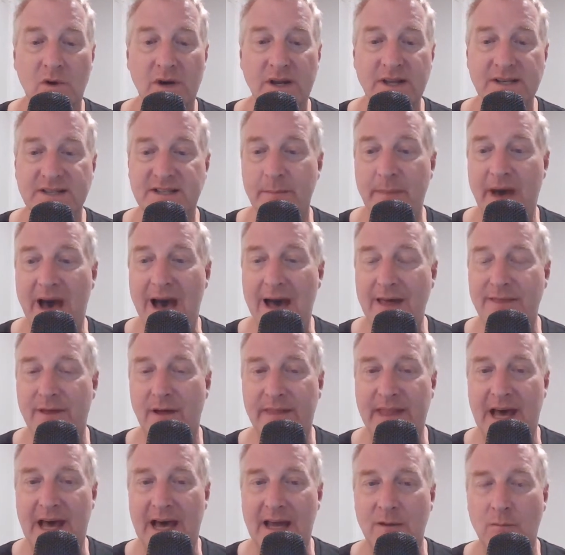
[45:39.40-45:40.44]
What is the math
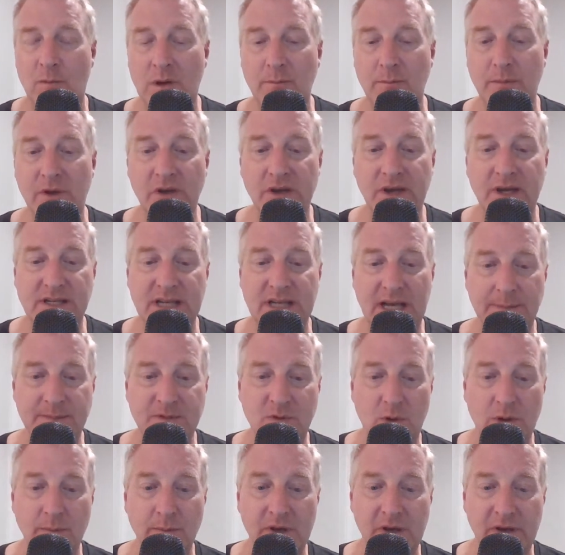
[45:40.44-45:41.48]
on that? 1 million
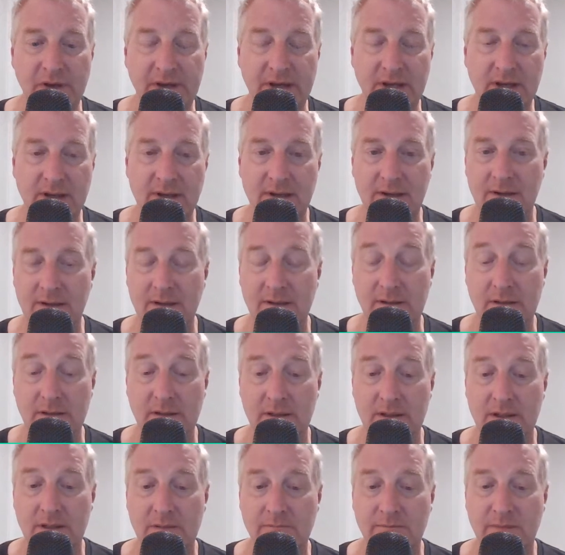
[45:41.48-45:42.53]
times 1 million.
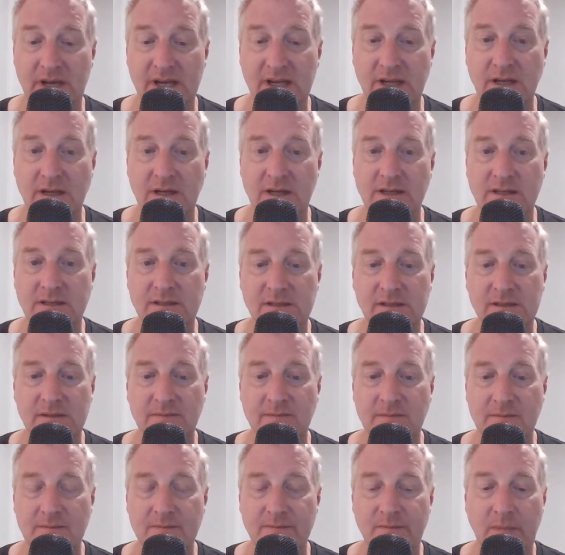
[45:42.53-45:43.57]
My goodness.
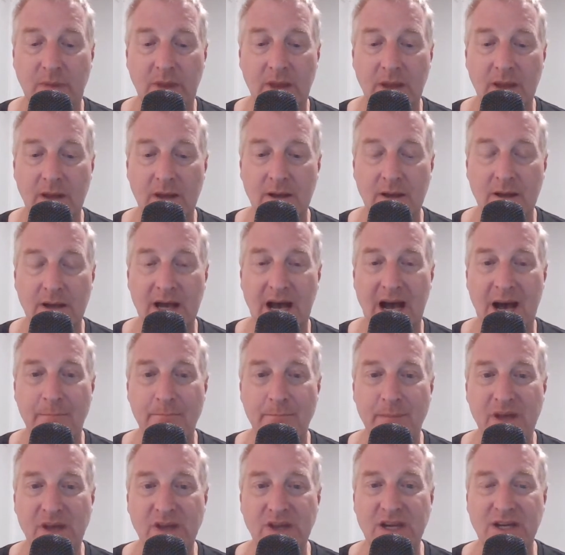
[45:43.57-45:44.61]
A
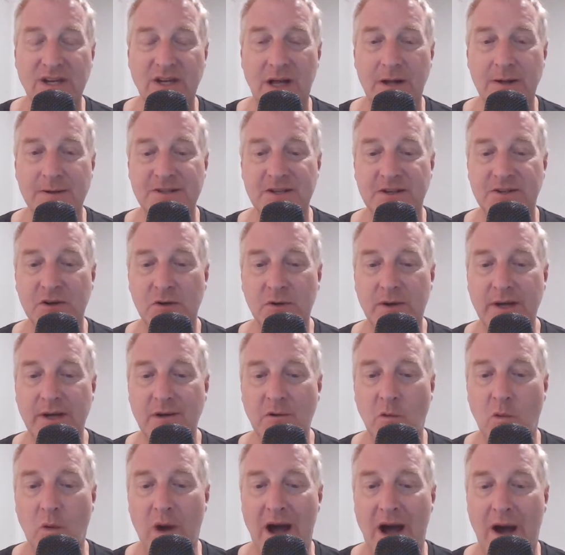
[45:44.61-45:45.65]
million dollars a
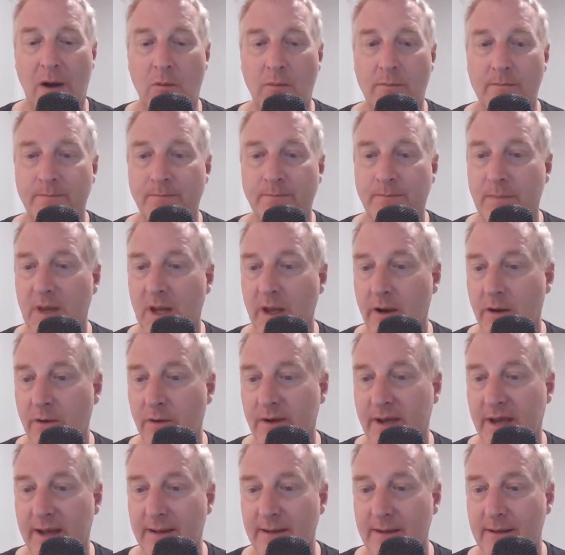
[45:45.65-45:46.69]
token? Wow.
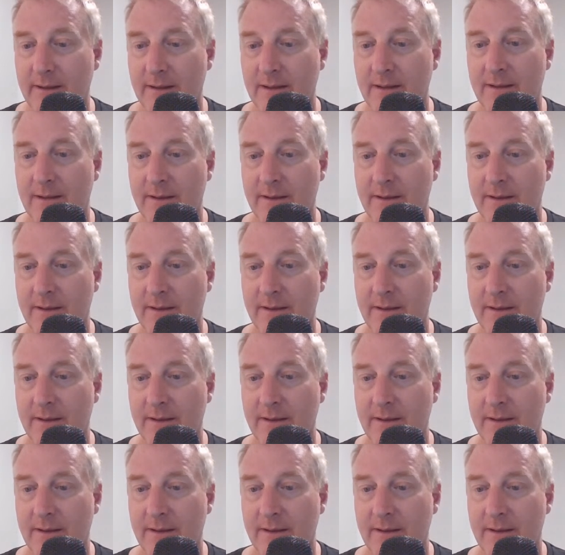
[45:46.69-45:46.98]
Okay.